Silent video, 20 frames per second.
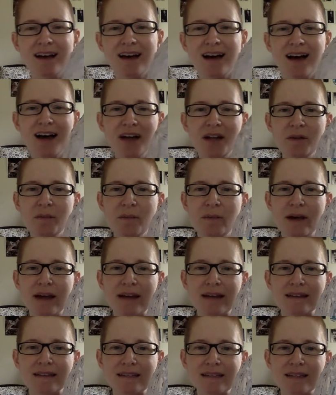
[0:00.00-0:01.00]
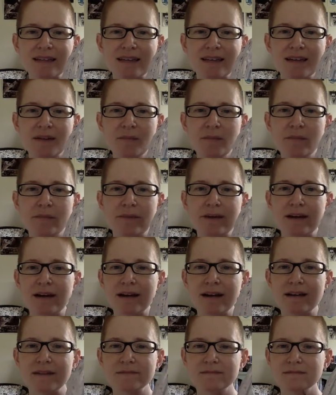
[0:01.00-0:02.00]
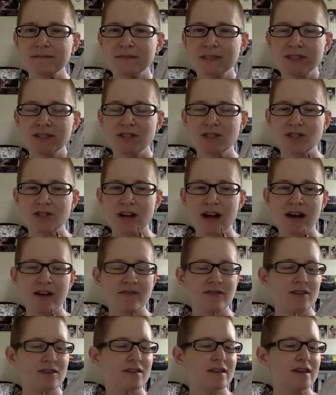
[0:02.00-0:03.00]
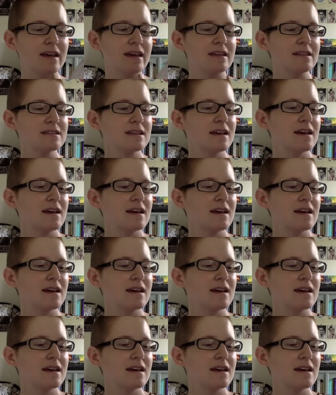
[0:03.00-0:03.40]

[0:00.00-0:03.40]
unpainted, but let's try a few things.